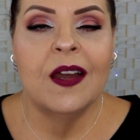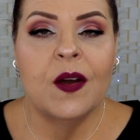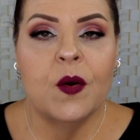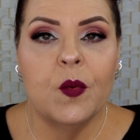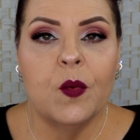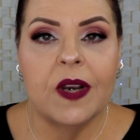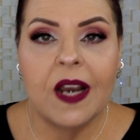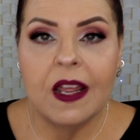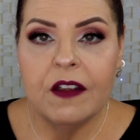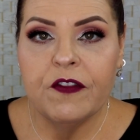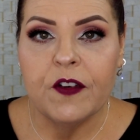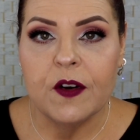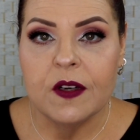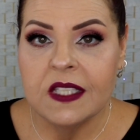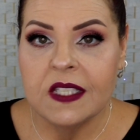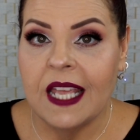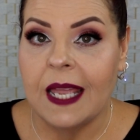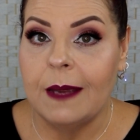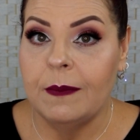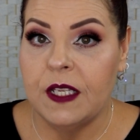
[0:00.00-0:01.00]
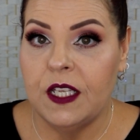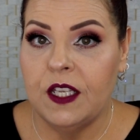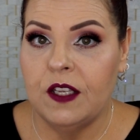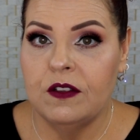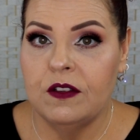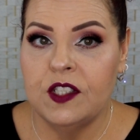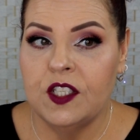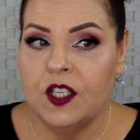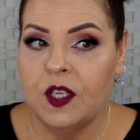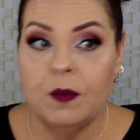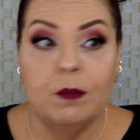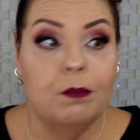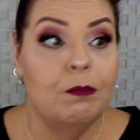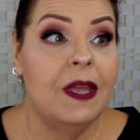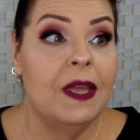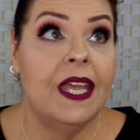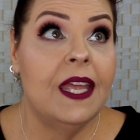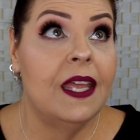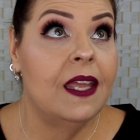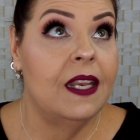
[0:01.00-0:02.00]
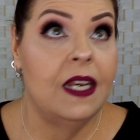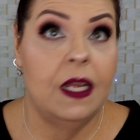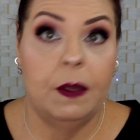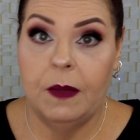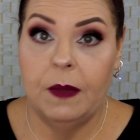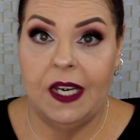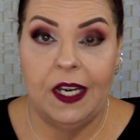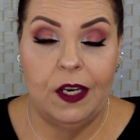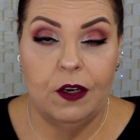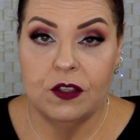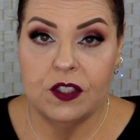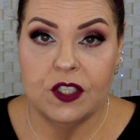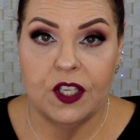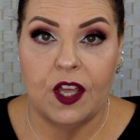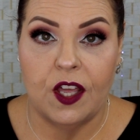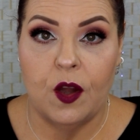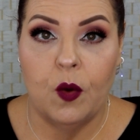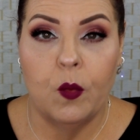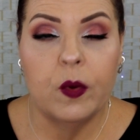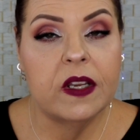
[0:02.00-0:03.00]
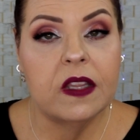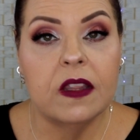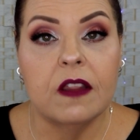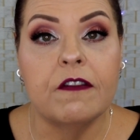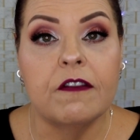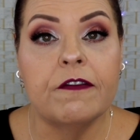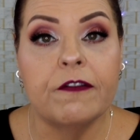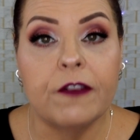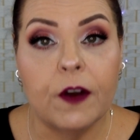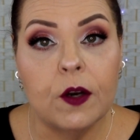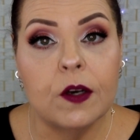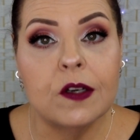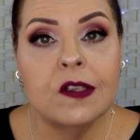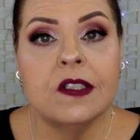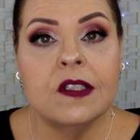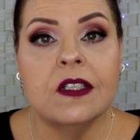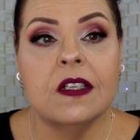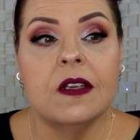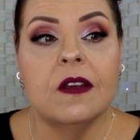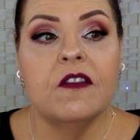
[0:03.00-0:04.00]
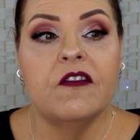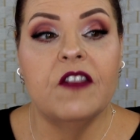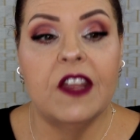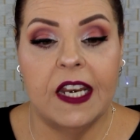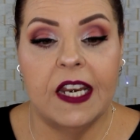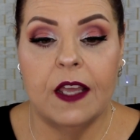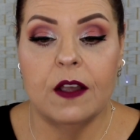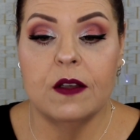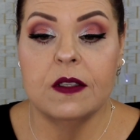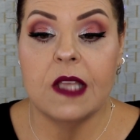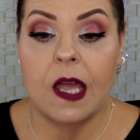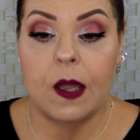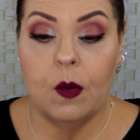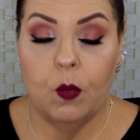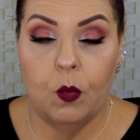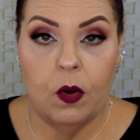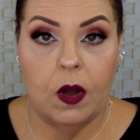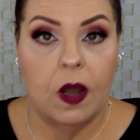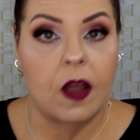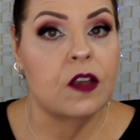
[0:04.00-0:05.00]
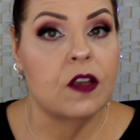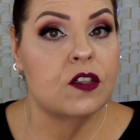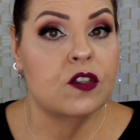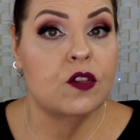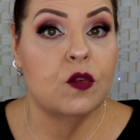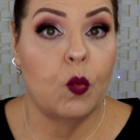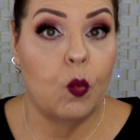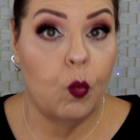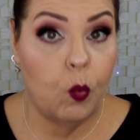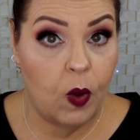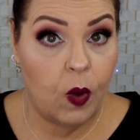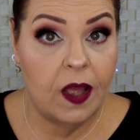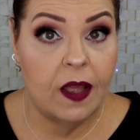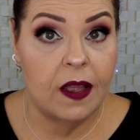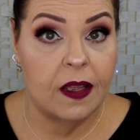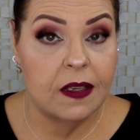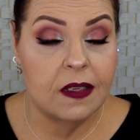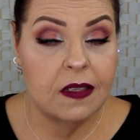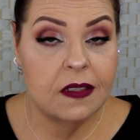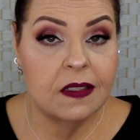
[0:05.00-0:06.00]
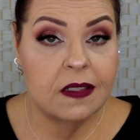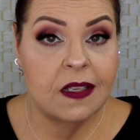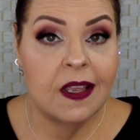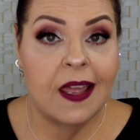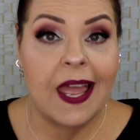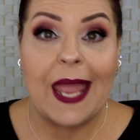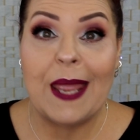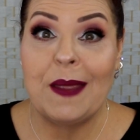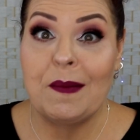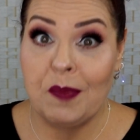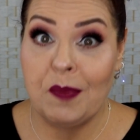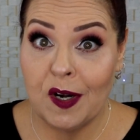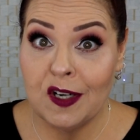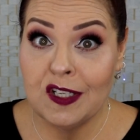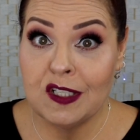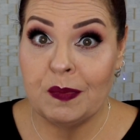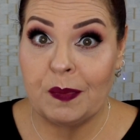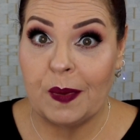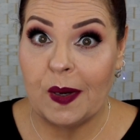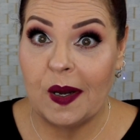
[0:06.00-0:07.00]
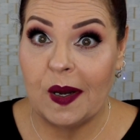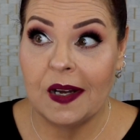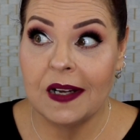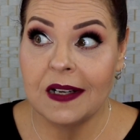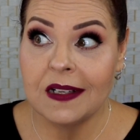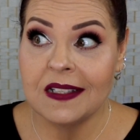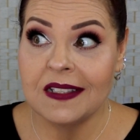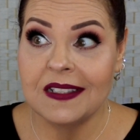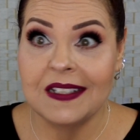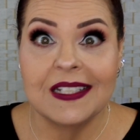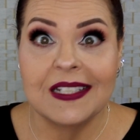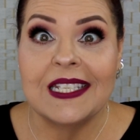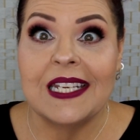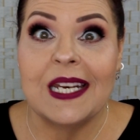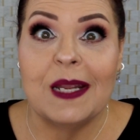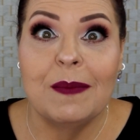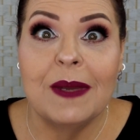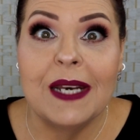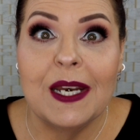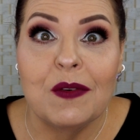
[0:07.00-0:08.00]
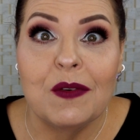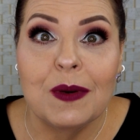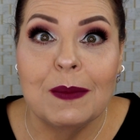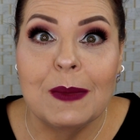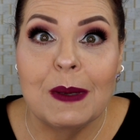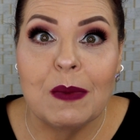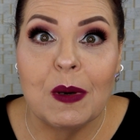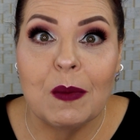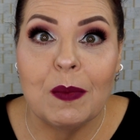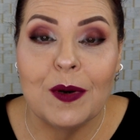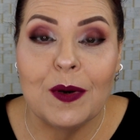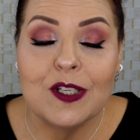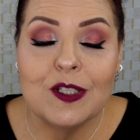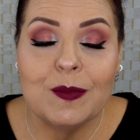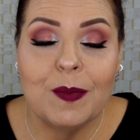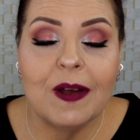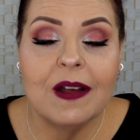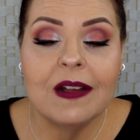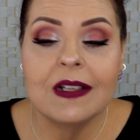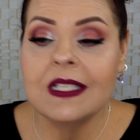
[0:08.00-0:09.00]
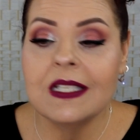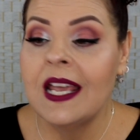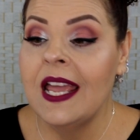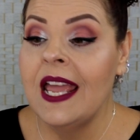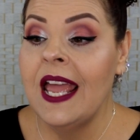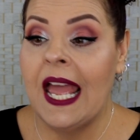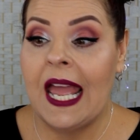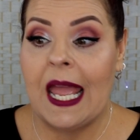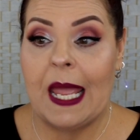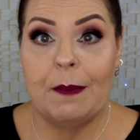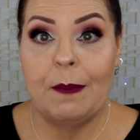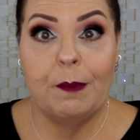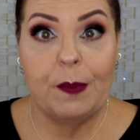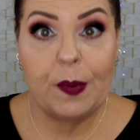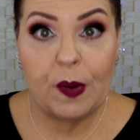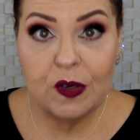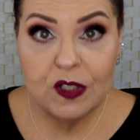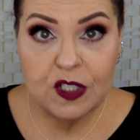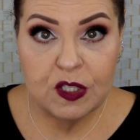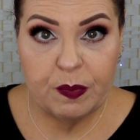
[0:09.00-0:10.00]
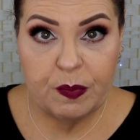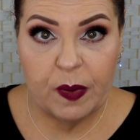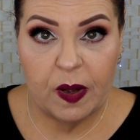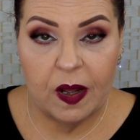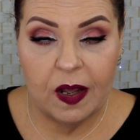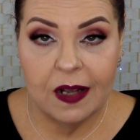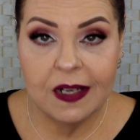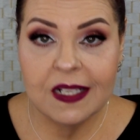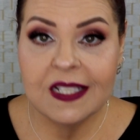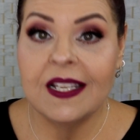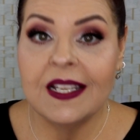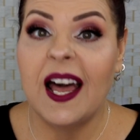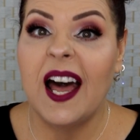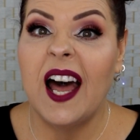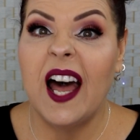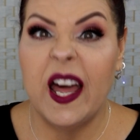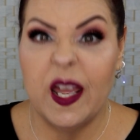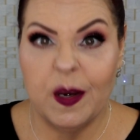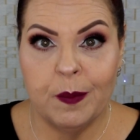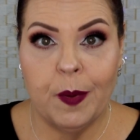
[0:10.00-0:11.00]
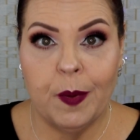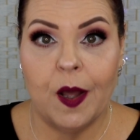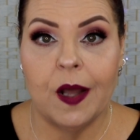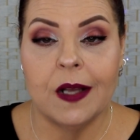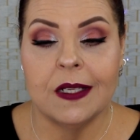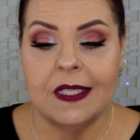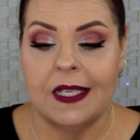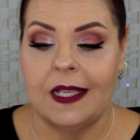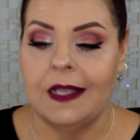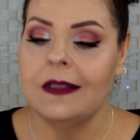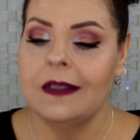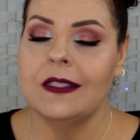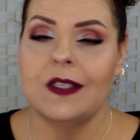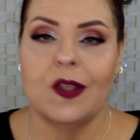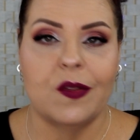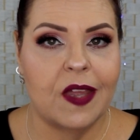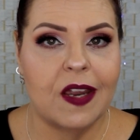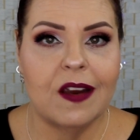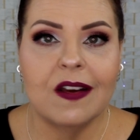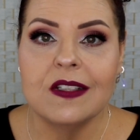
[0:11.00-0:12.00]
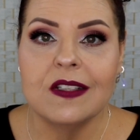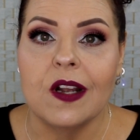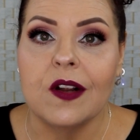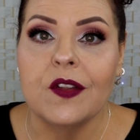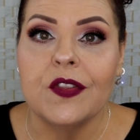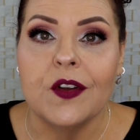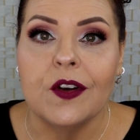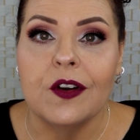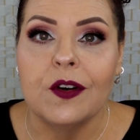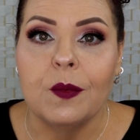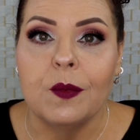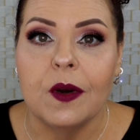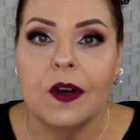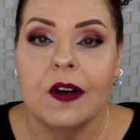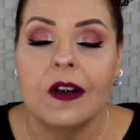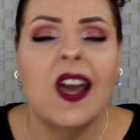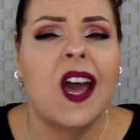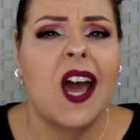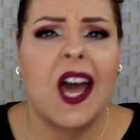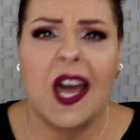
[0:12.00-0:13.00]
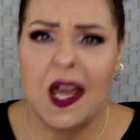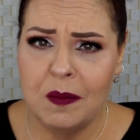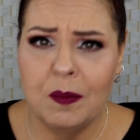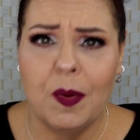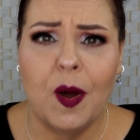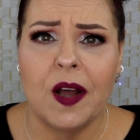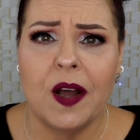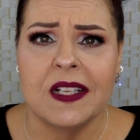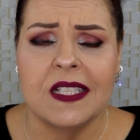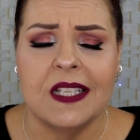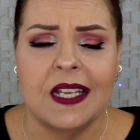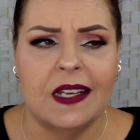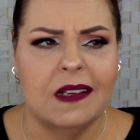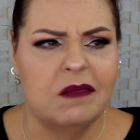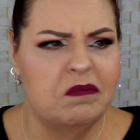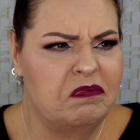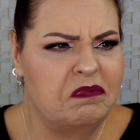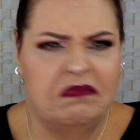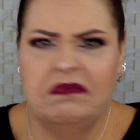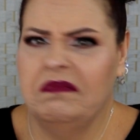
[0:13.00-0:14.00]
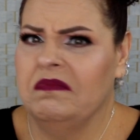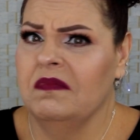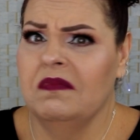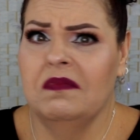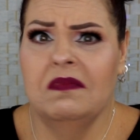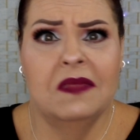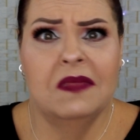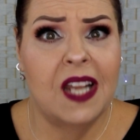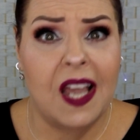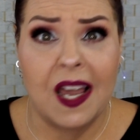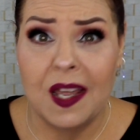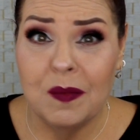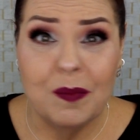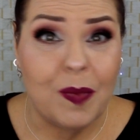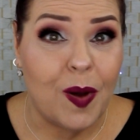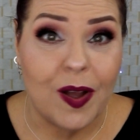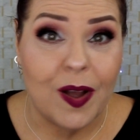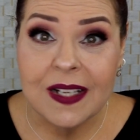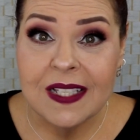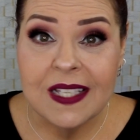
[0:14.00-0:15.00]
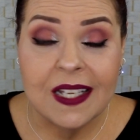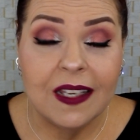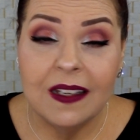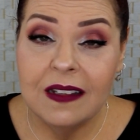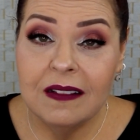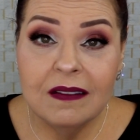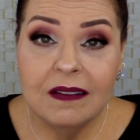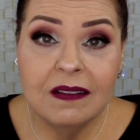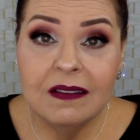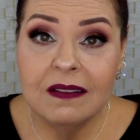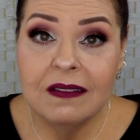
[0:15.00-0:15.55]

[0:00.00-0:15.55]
When I first came to YouTube many, many years ago, one of the first videos I watched was a Birchbox. Does anybody remember Birchbox? A Birchbox unboxing. So there is our third word, unboxing. Unboxing